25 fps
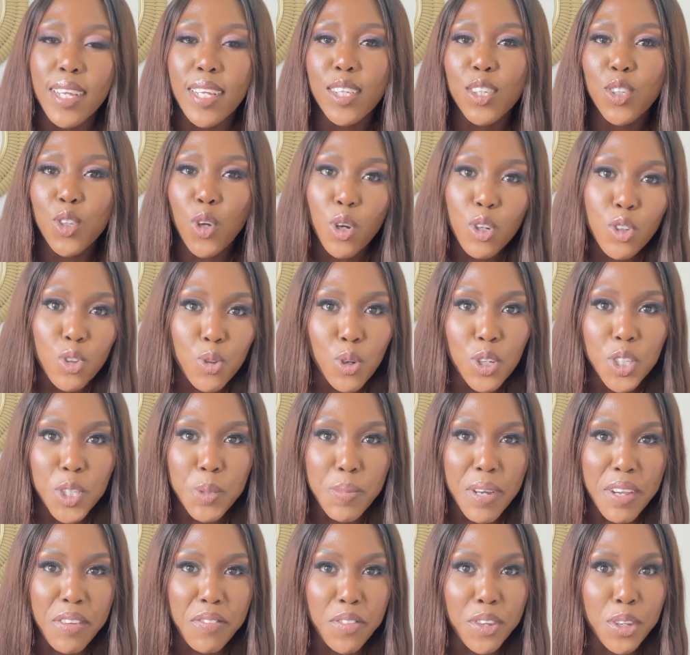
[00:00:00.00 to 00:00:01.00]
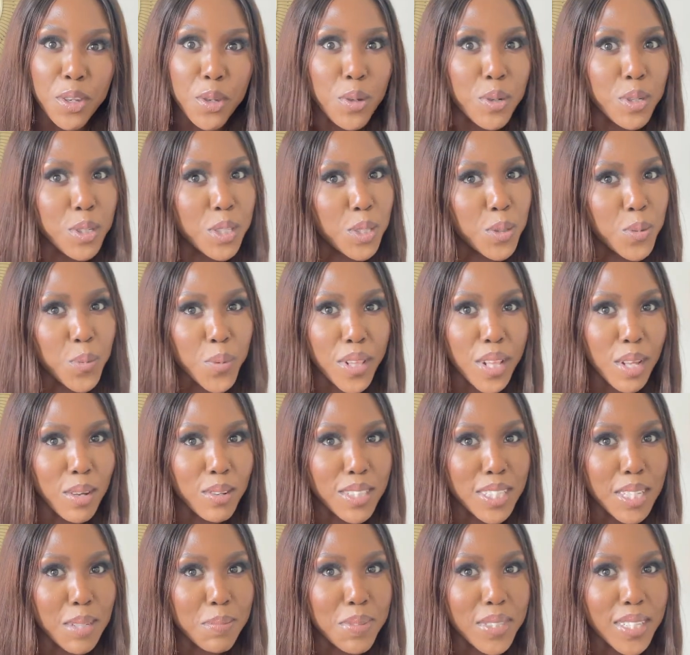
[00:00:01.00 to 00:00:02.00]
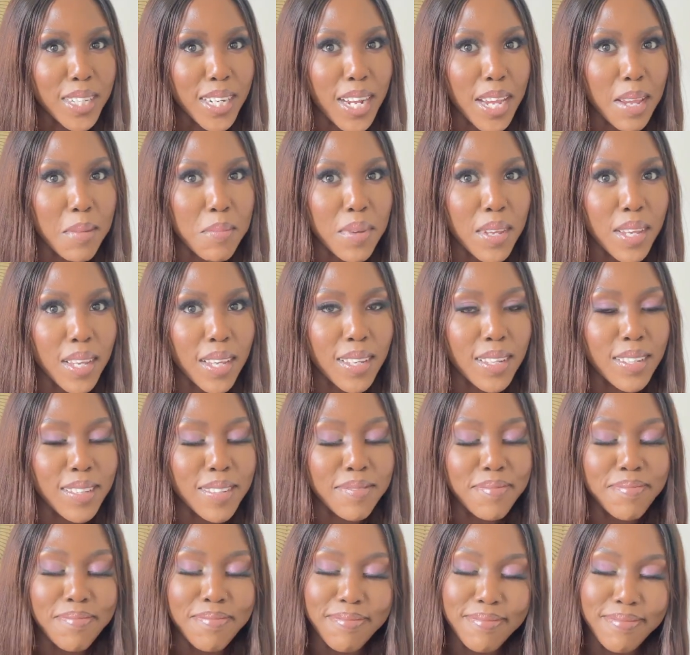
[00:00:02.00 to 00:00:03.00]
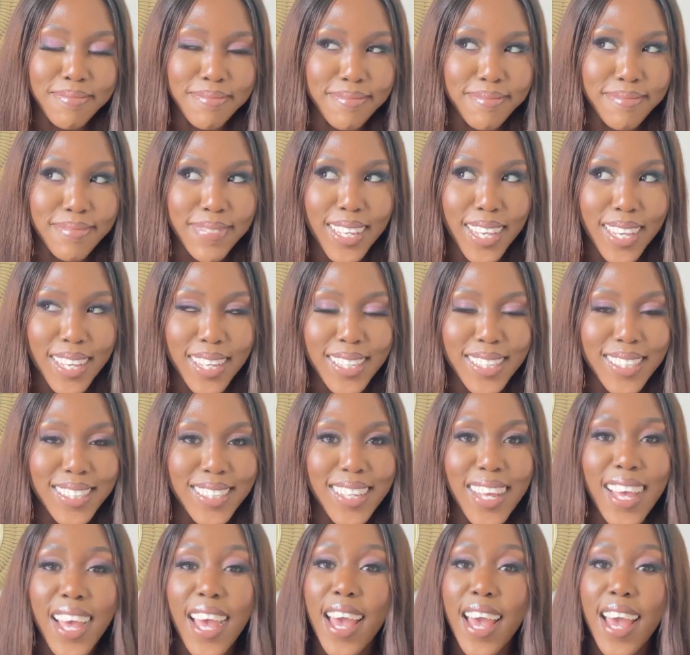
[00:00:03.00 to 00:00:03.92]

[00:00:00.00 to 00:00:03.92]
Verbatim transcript: don't watch my videos without subscribing yes